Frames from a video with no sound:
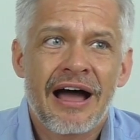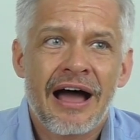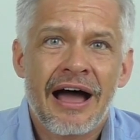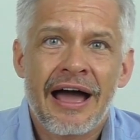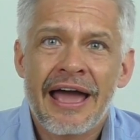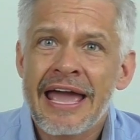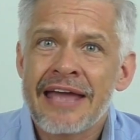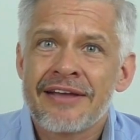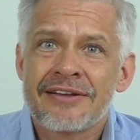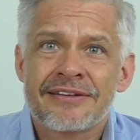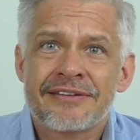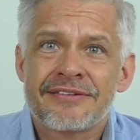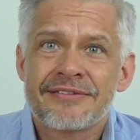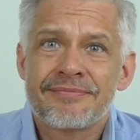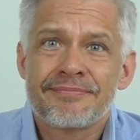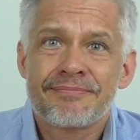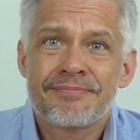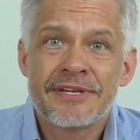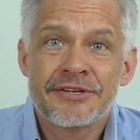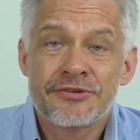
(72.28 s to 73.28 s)
I had
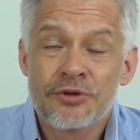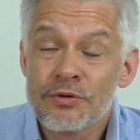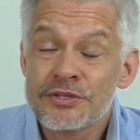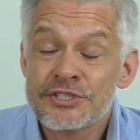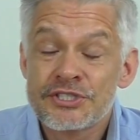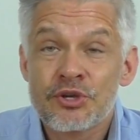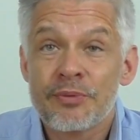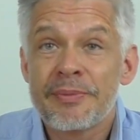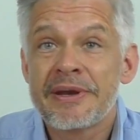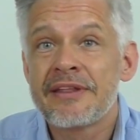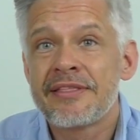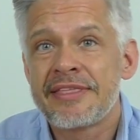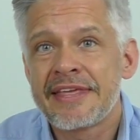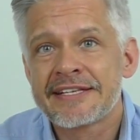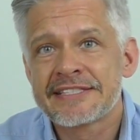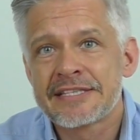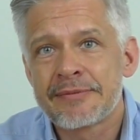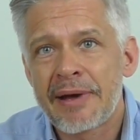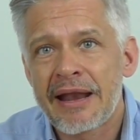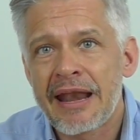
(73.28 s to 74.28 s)
been told so many
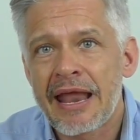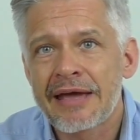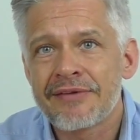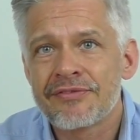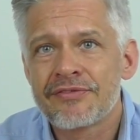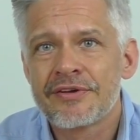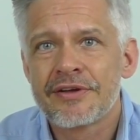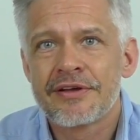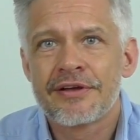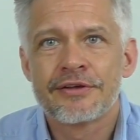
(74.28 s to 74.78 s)
things in my life.